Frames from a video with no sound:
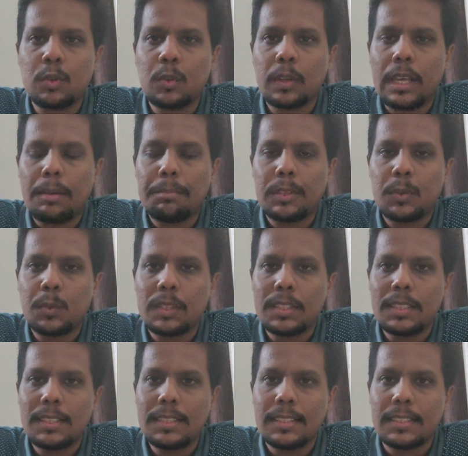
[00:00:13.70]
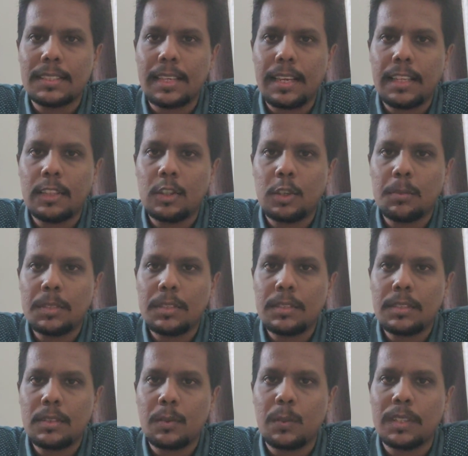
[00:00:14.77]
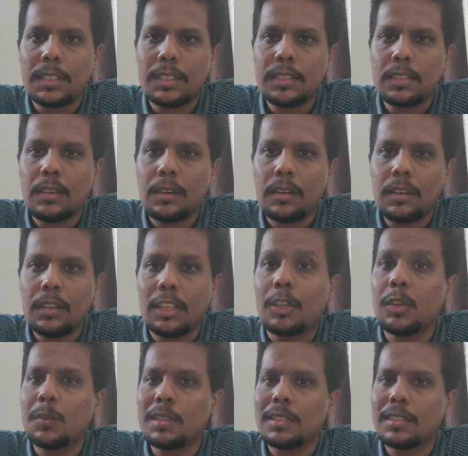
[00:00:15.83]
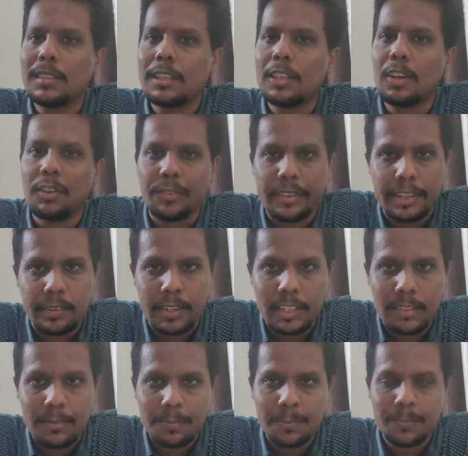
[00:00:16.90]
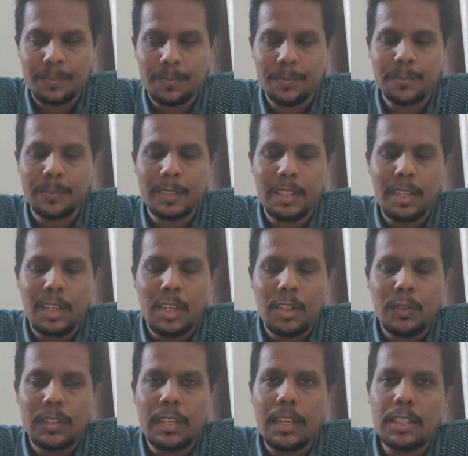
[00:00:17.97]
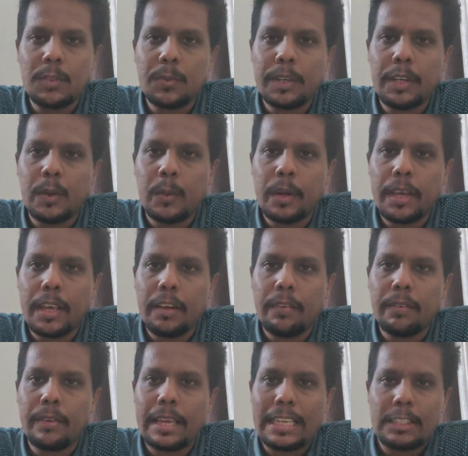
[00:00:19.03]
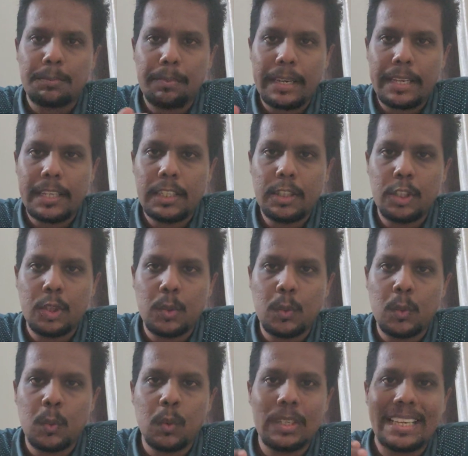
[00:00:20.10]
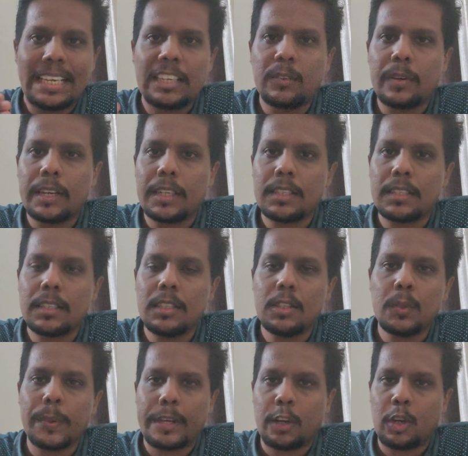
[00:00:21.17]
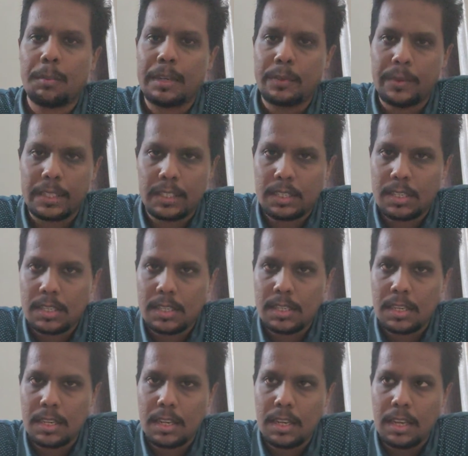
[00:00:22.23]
Bosco Campus Vision. This is Danny Thomas, Research Scholar, University of Kerala. So, the last video I have explained to you the introduction to econometrics,